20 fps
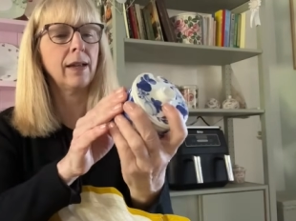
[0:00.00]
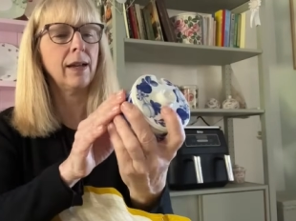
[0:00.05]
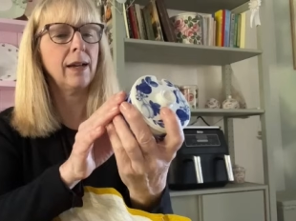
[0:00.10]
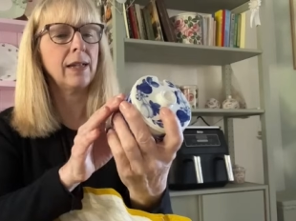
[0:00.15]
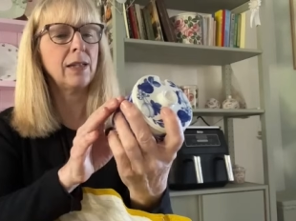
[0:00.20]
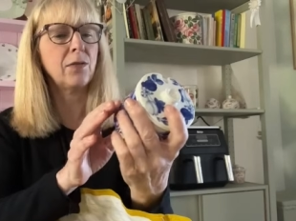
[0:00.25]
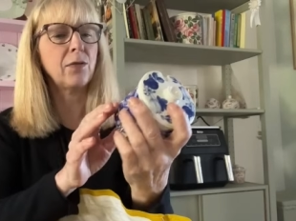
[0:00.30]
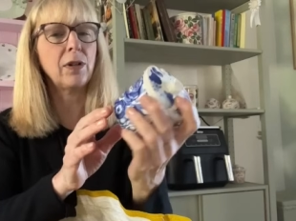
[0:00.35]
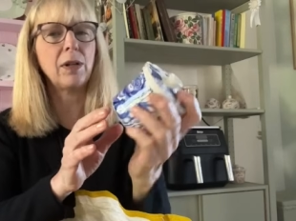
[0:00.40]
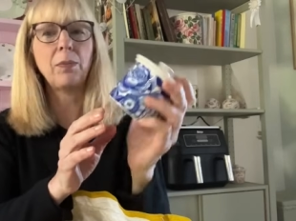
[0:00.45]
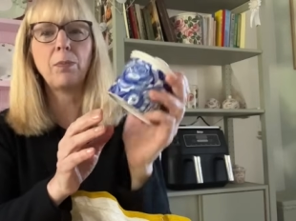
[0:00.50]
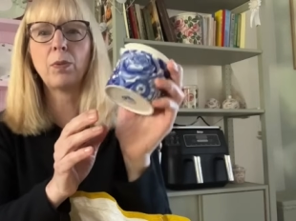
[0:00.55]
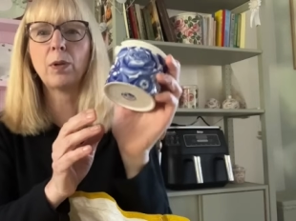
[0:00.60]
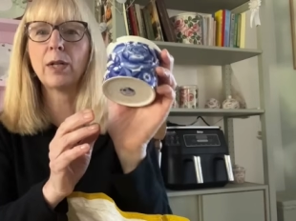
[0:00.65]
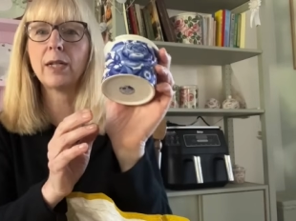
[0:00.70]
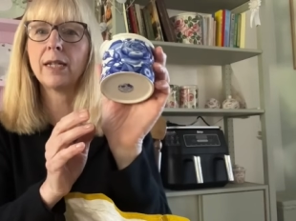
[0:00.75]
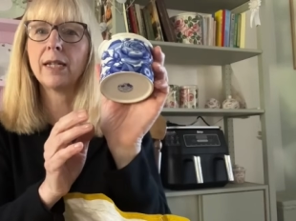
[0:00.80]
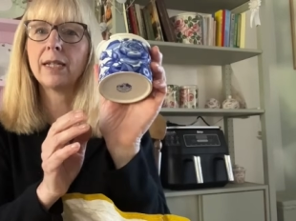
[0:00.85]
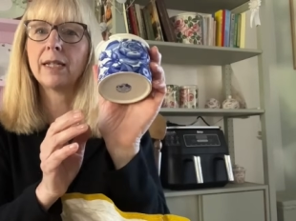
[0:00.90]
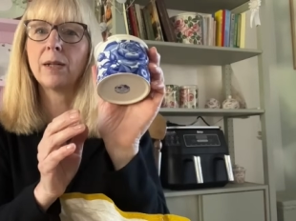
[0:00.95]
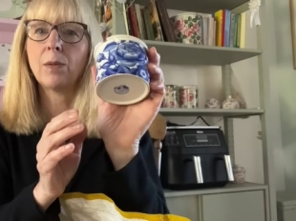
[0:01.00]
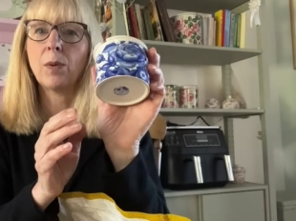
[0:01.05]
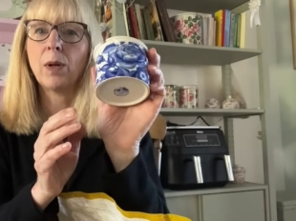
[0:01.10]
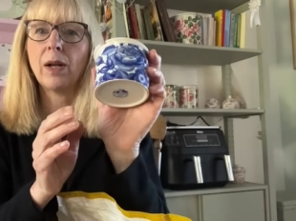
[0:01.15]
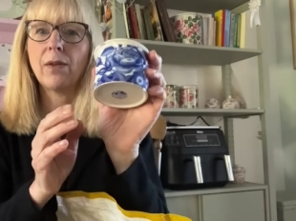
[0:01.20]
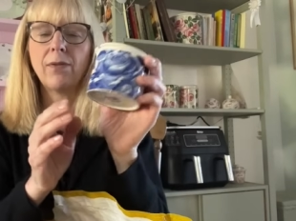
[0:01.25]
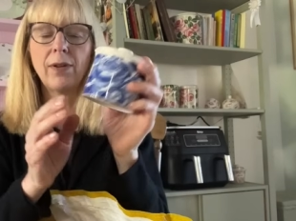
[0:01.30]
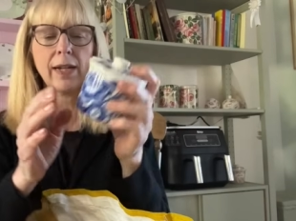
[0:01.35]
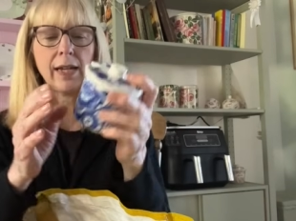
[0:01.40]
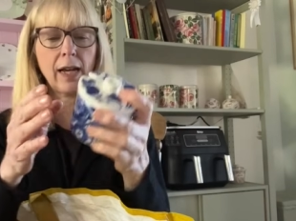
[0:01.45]
It's really pretty, isn't it? What a
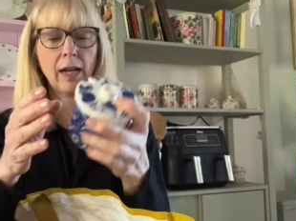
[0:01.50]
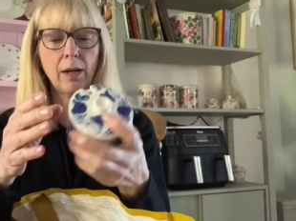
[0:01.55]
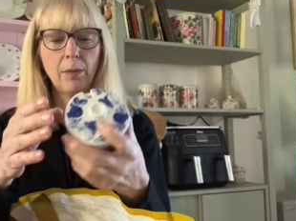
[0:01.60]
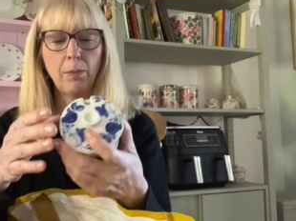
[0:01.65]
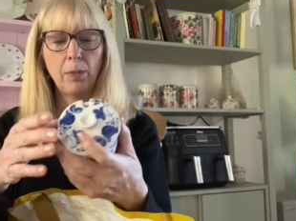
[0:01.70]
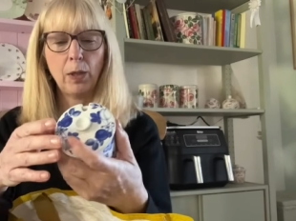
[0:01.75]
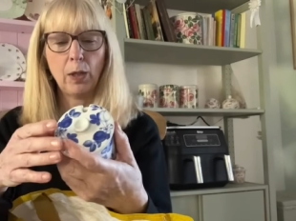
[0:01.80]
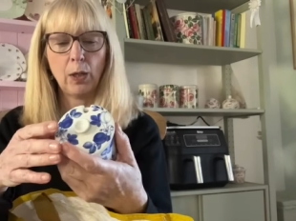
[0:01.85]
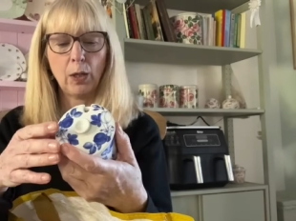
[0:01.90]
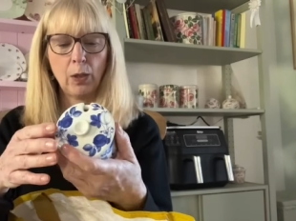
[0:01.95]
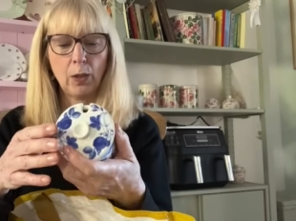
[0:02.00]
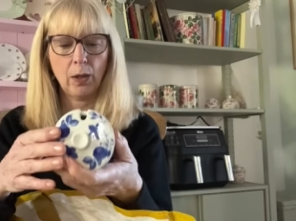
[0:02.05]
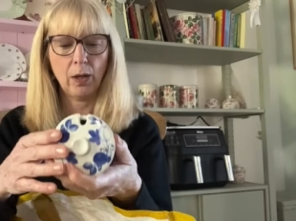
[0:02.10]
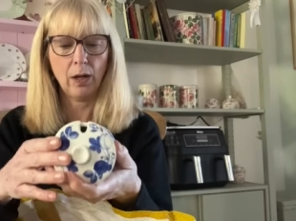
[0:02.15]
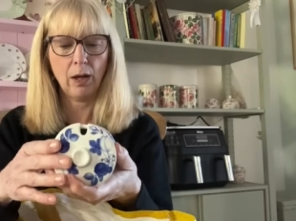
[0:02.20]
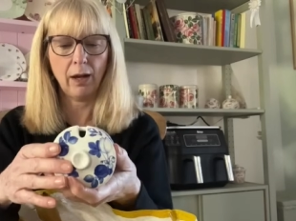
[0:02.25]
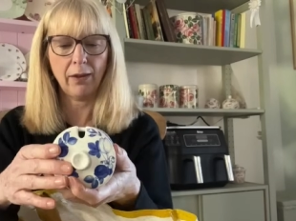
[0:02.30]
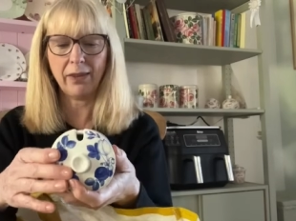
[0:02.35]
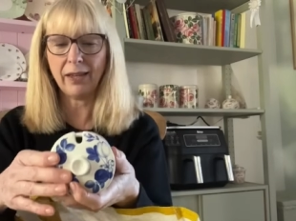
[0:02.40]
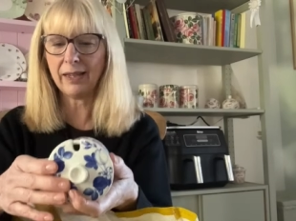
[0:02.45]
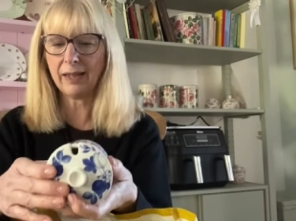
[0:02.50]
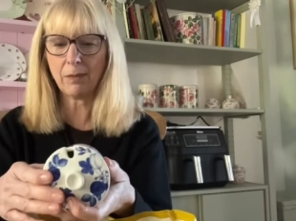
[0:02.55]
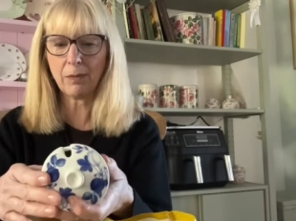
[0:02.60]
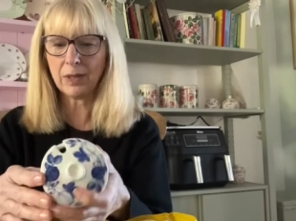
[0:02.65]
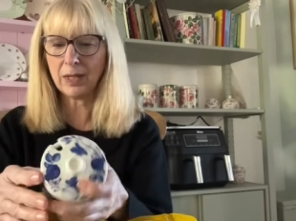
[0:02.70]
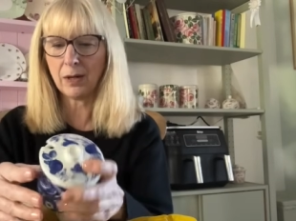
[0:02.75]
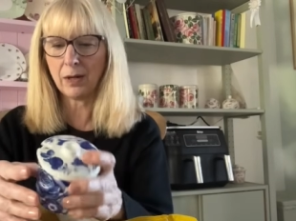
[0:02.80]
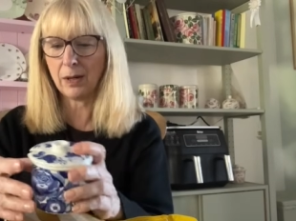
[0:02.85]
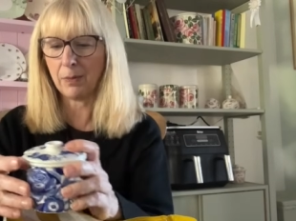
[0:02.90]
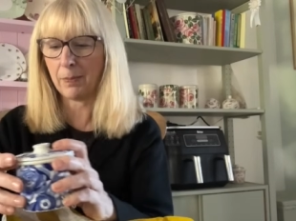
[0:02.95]
lovely colour blue. I think that
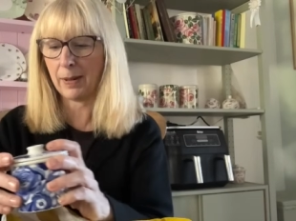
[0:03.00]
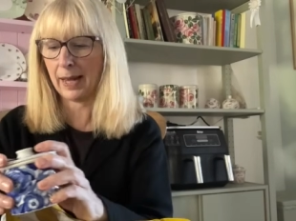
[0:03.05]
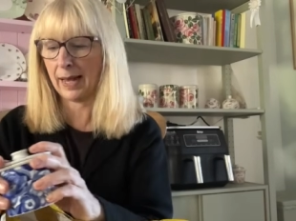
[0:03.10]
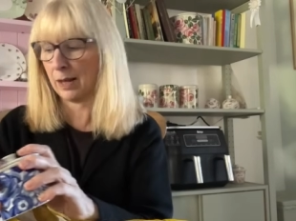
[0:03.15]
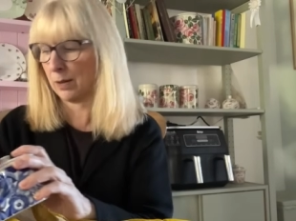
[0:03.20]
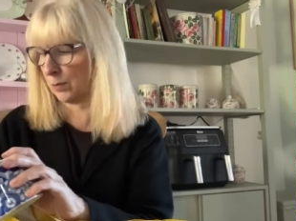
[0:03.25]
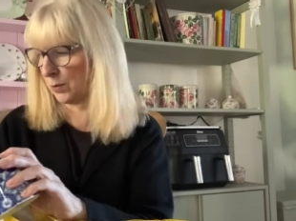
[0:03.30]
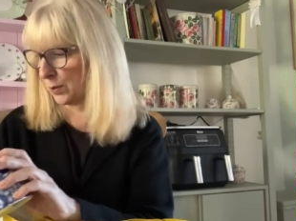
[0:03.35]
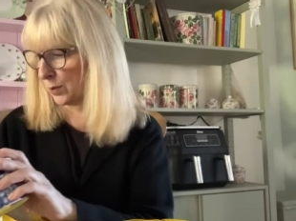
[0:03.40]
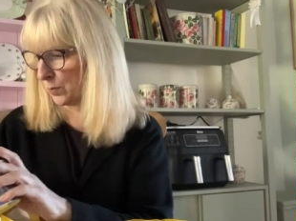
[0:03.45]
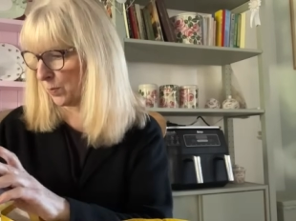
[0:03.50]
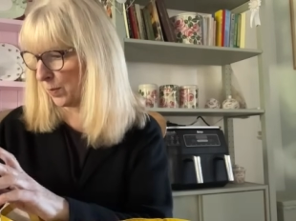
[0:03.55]
was only £1 as